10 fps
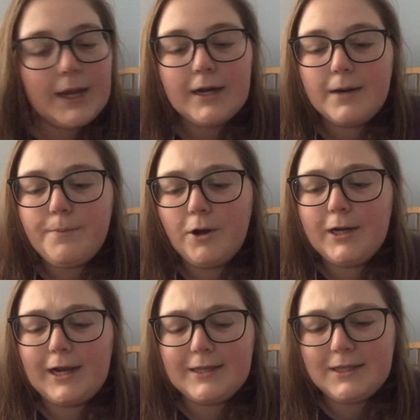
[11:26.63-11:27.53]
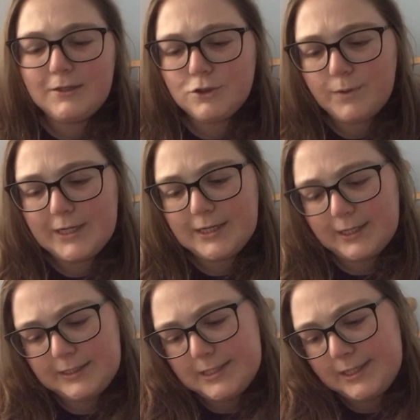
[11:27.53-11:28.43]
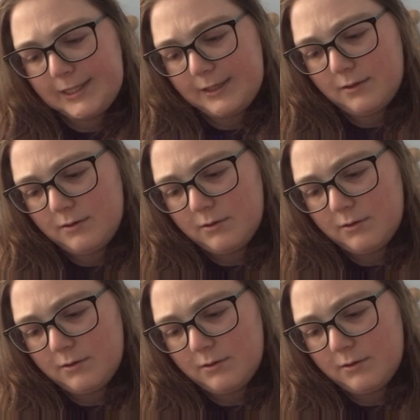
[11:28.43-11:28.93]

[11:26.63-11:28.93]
And I bought it, I think 2019.